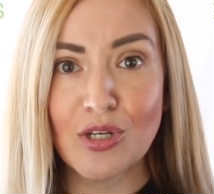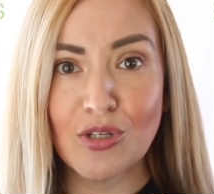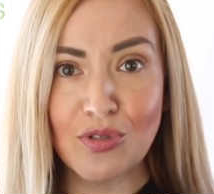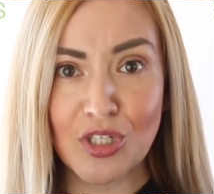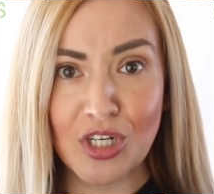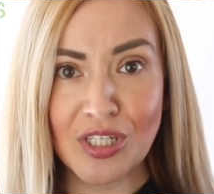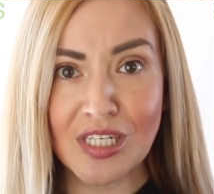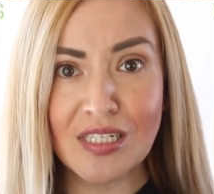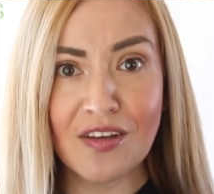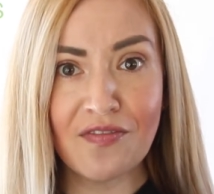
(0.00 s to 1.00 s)
New
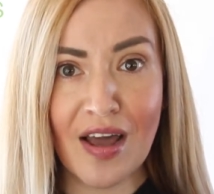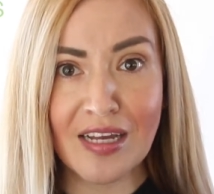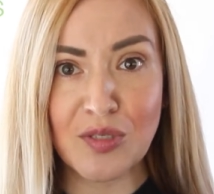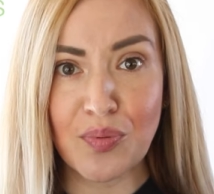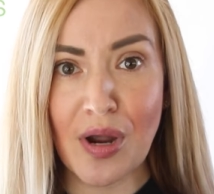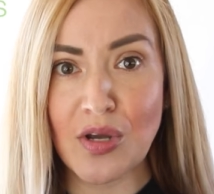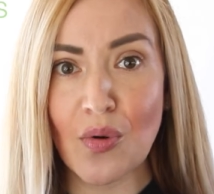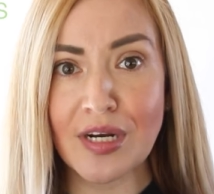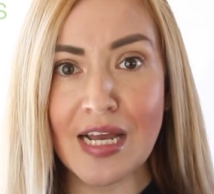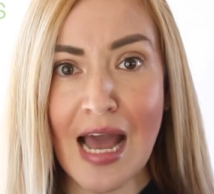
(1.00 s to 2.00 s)
Jersey defines
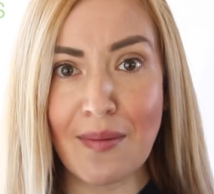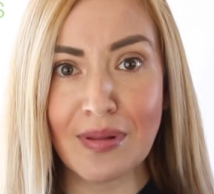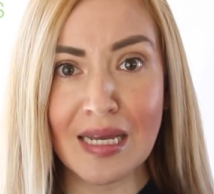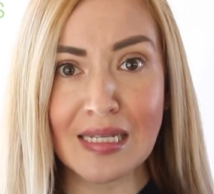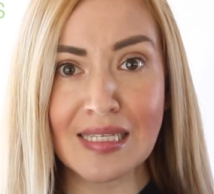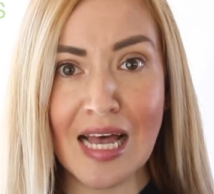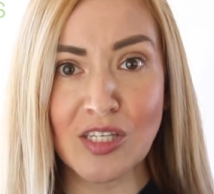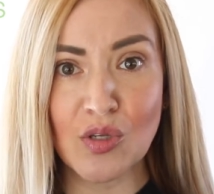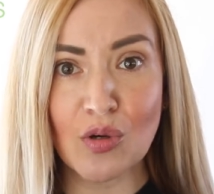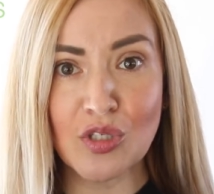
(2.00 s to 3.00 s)
priority applicants
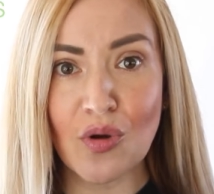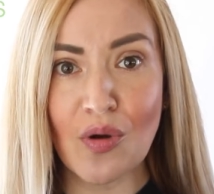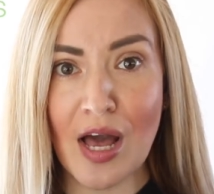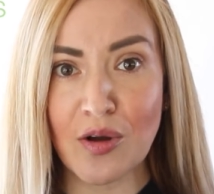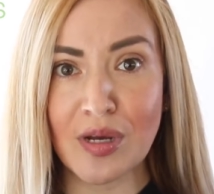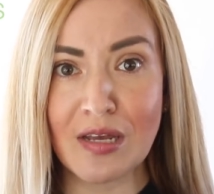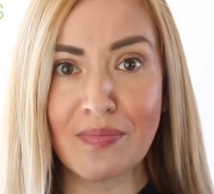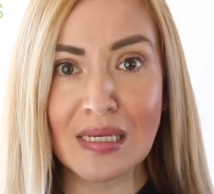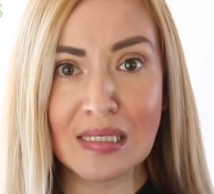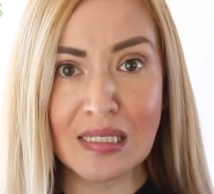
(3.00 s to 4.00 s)
as social equity
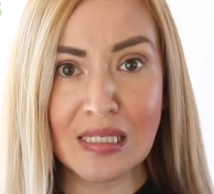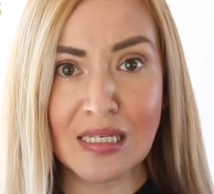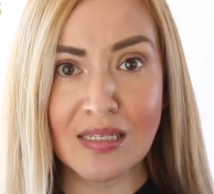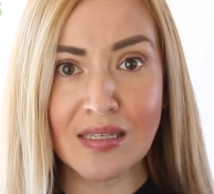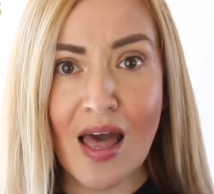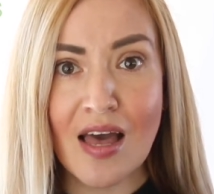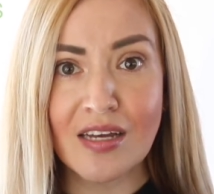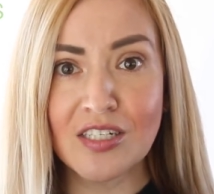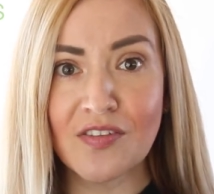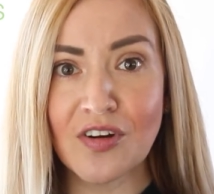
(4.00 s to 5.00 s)
businesses,
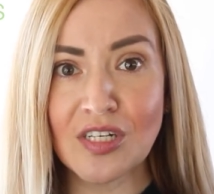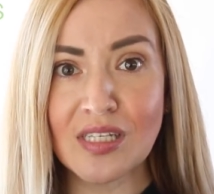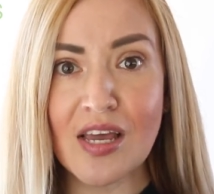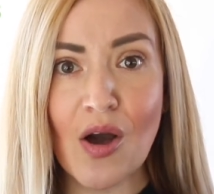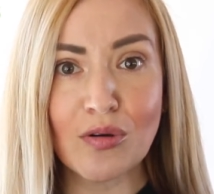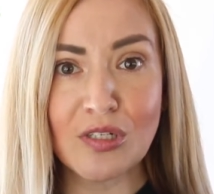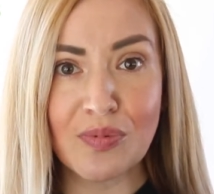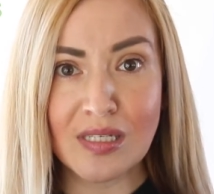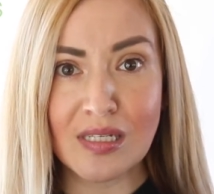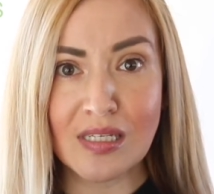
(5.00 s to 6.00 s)
diversely owned
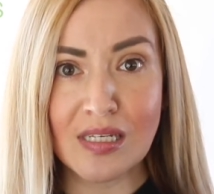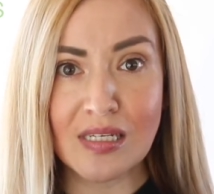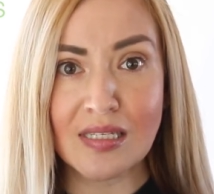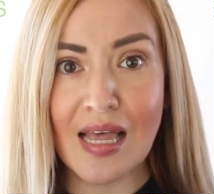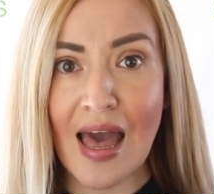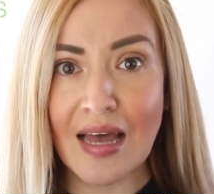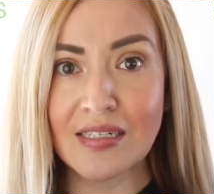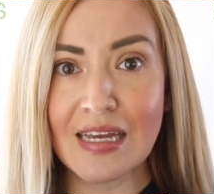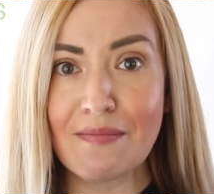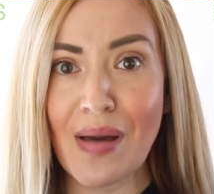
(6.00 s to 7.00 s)
businesses,
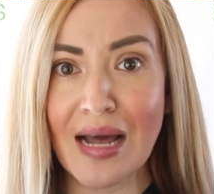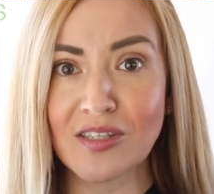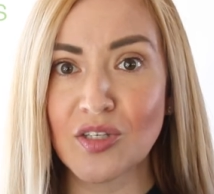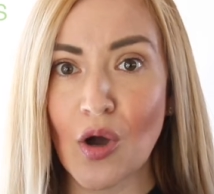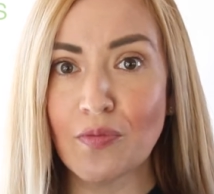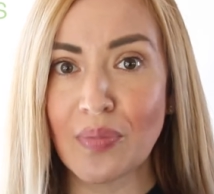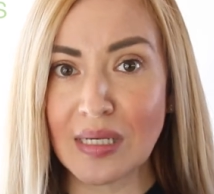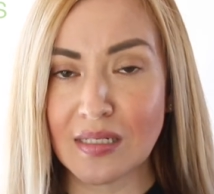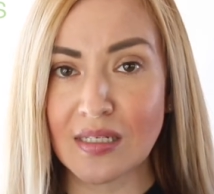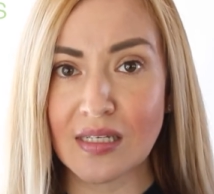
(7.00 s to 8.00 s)
and impact zone
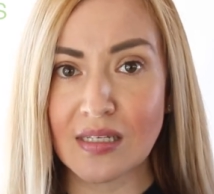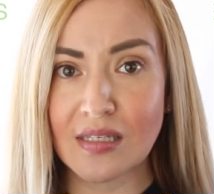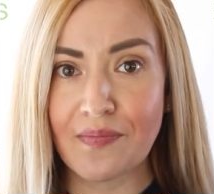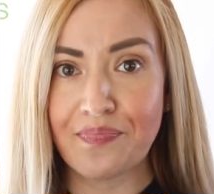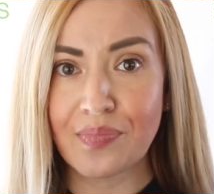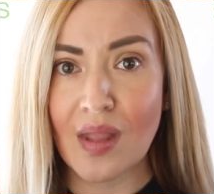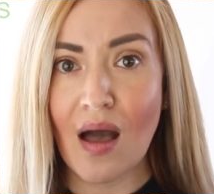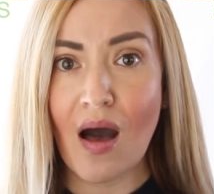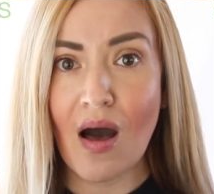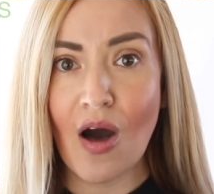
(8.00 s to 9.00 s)
businesses.
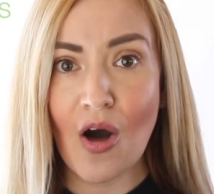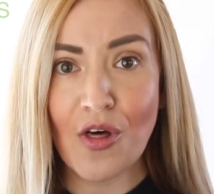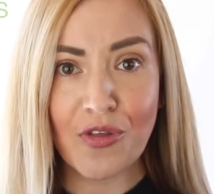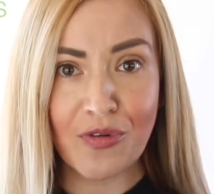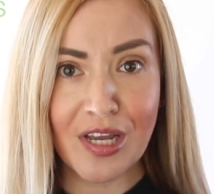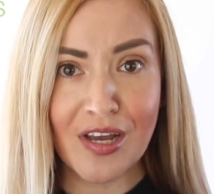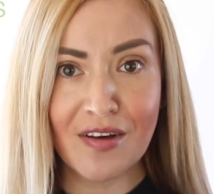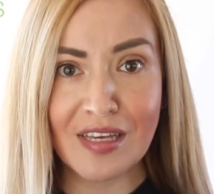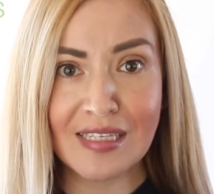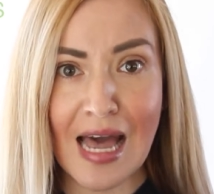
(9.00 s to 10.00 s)
All three
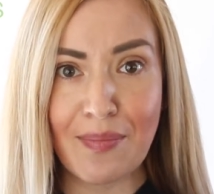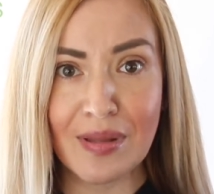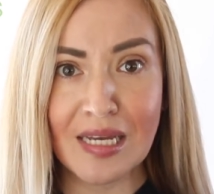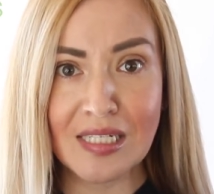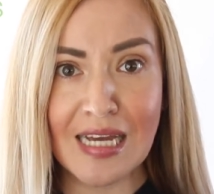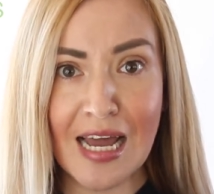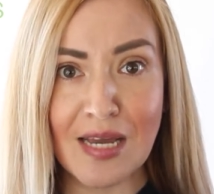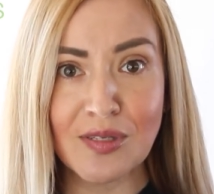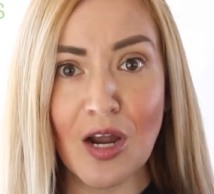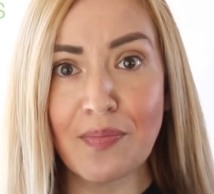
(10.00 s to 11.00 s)
of these applicant
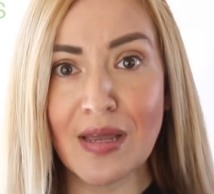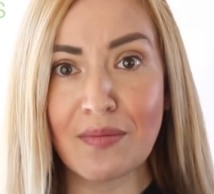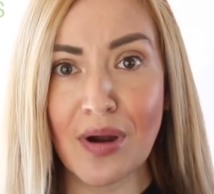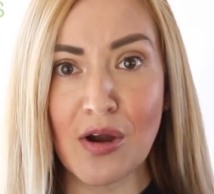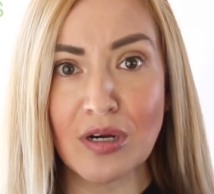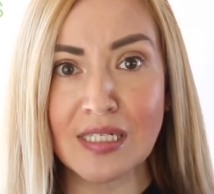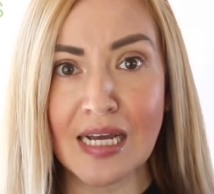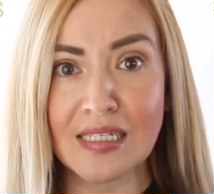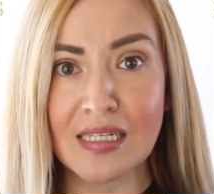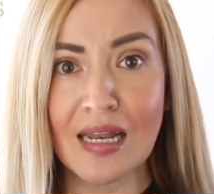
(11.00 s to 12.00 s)
types are being
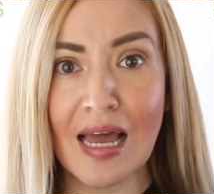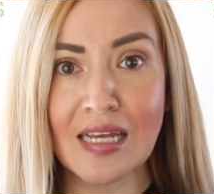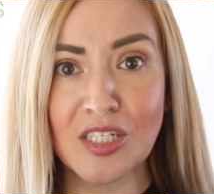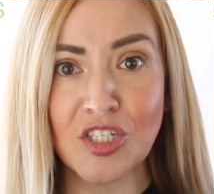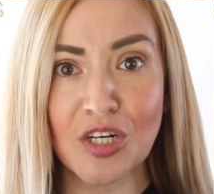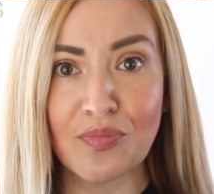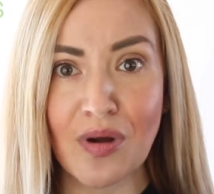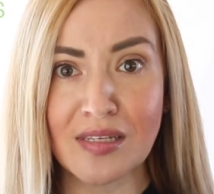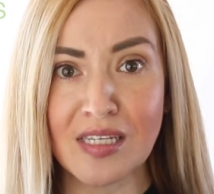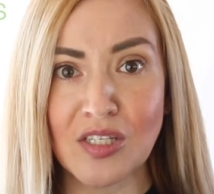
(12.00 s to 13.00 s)
prioritized in the licensure
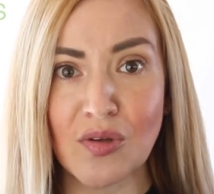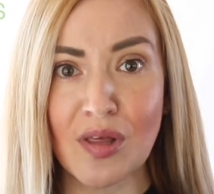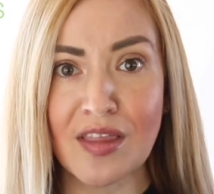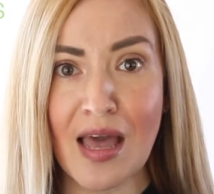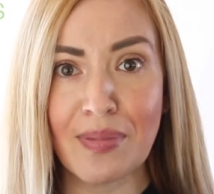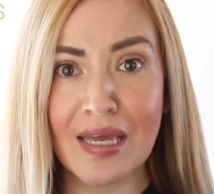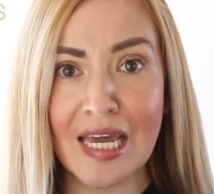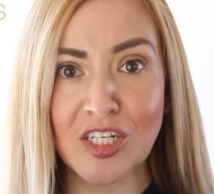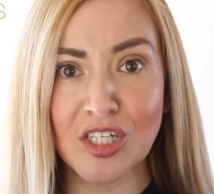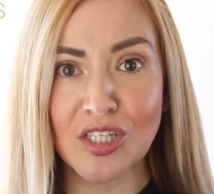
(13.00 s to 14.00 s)
process so that the
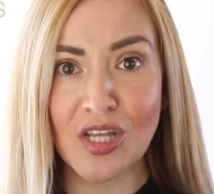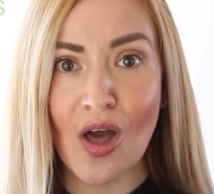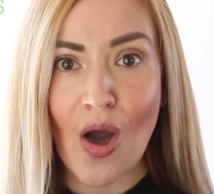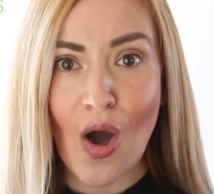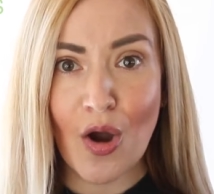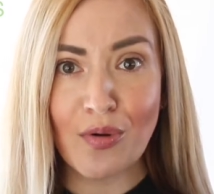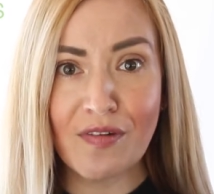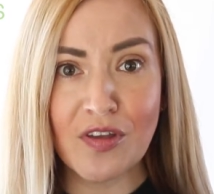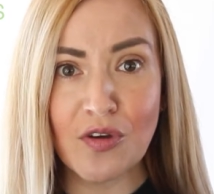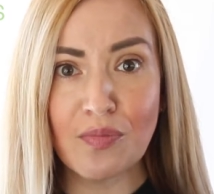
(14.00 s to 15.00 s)
applications are
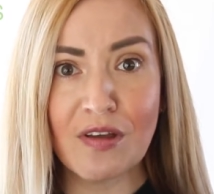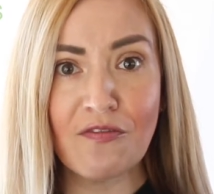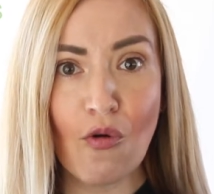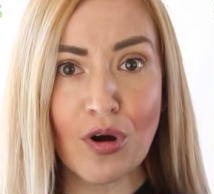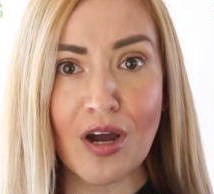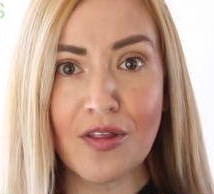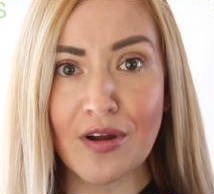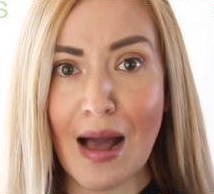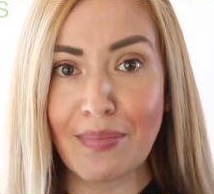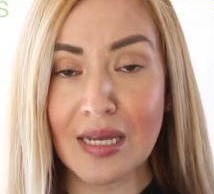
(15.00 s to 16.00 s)
reviewed before other
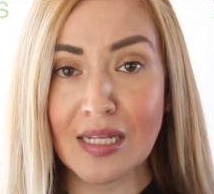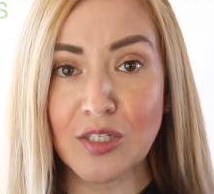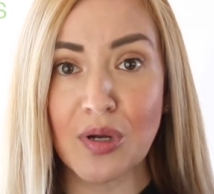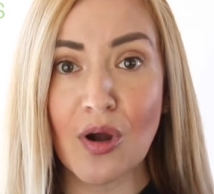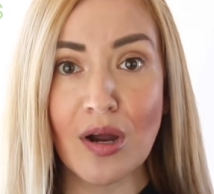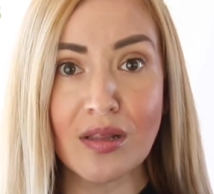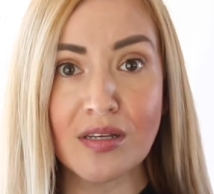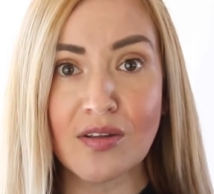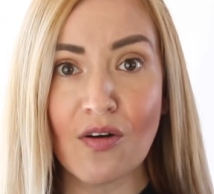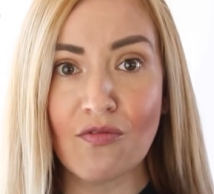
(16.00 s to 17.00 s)
applicants regardless of